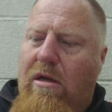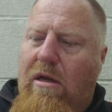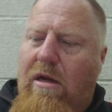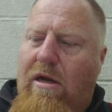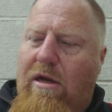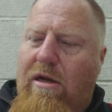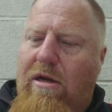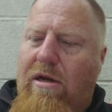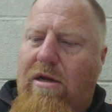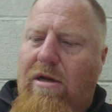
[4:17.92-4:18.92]

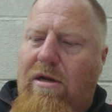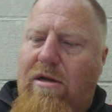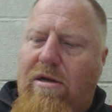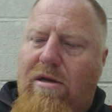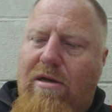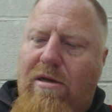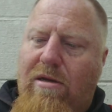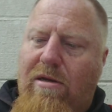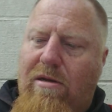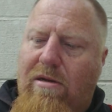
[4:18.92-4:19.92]
and
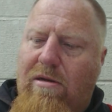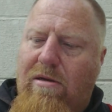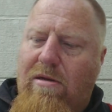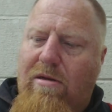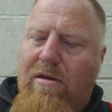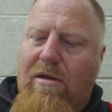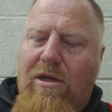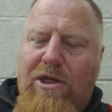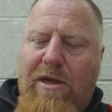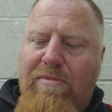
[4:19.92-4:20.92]

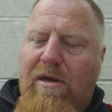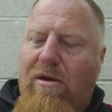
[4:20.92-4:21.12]
something